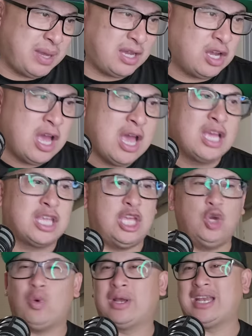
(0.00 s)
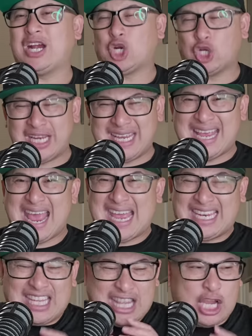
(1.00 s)
big Q1 earning,
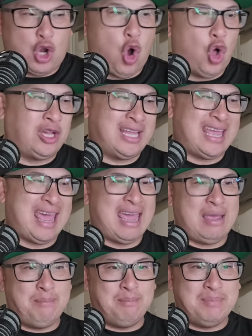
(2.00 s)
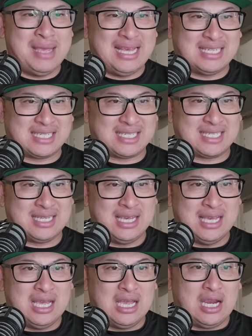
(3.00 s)
and they call it a miss.
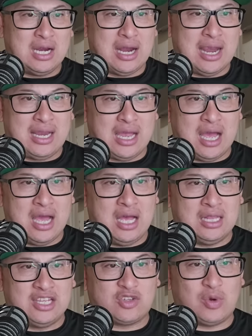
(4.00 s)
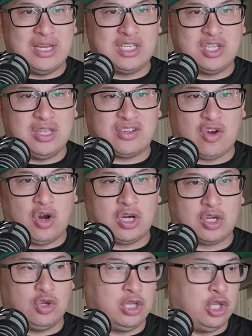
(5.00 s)
Right. Uh, let's read into this
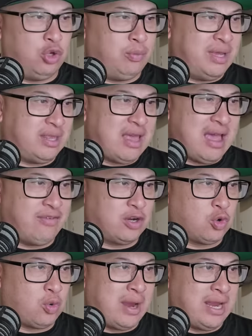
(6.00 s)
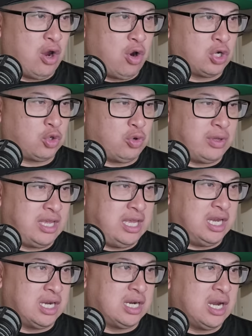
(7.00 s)
article a little bit. They have a great article
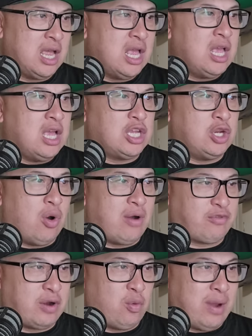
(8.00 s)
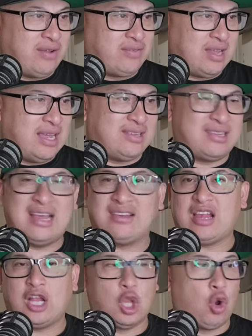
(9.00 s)
here, you know, on FreightWaves. It
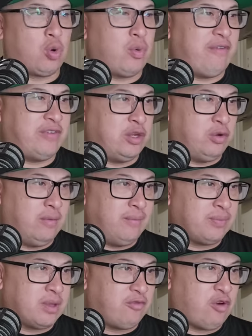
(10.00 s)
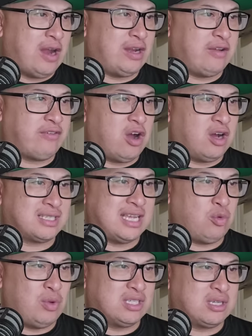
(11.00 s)
says lower revenue, variety of cost
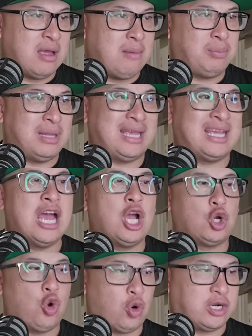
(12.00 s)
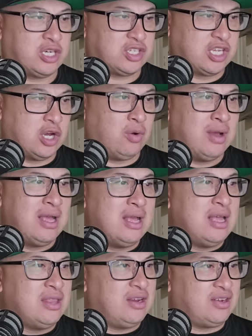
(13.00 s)
headwinds plague quarter. So
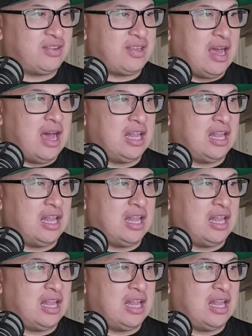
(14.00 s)
there's